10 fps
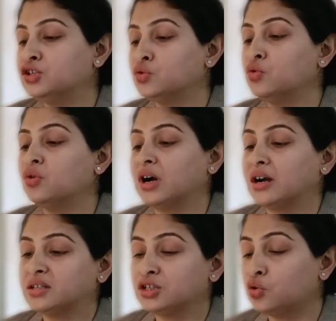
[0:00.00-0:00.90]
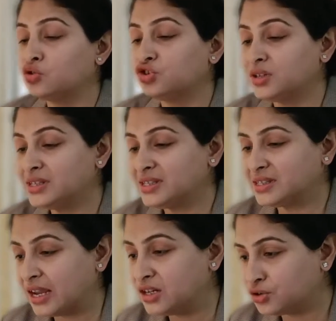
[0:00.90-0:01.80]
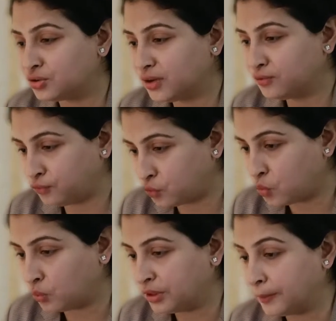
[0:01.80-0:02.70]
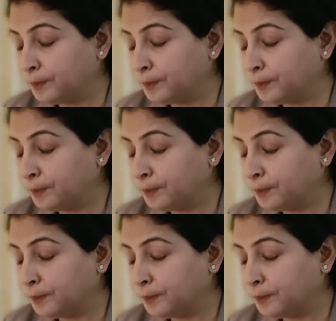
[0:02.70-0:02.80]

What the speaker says: to carcinogens entering food.